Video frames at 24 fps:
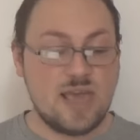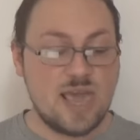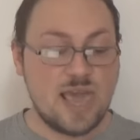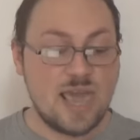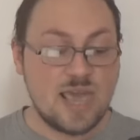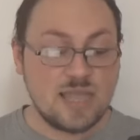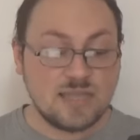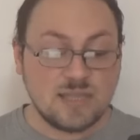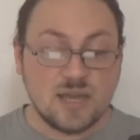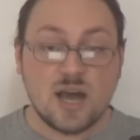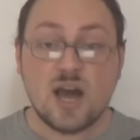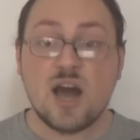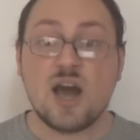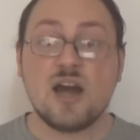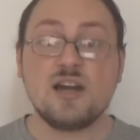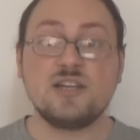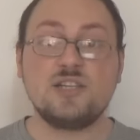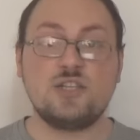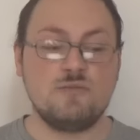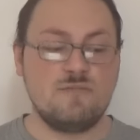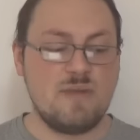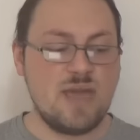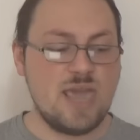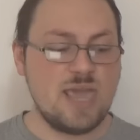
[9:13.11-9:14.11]
and
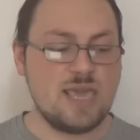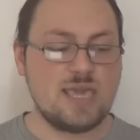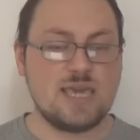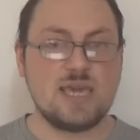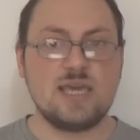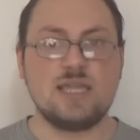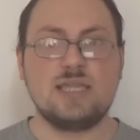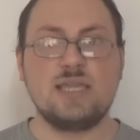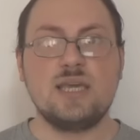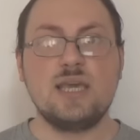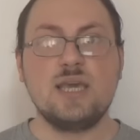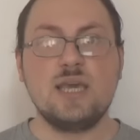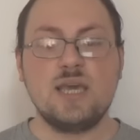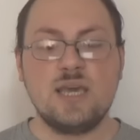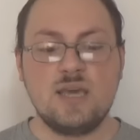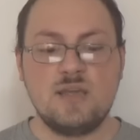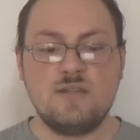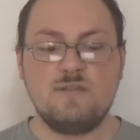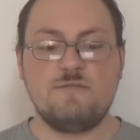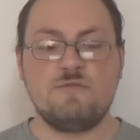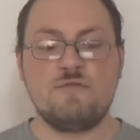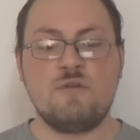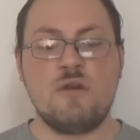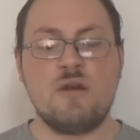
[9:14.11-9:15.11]
hard to make it
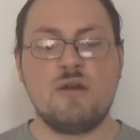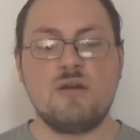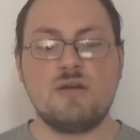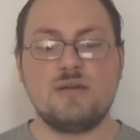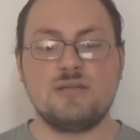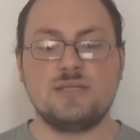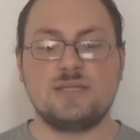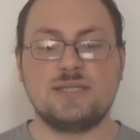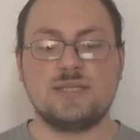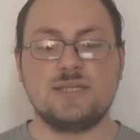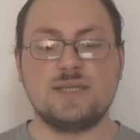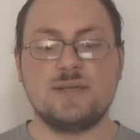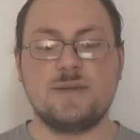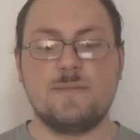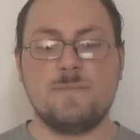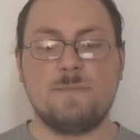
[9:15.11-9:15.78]
in France.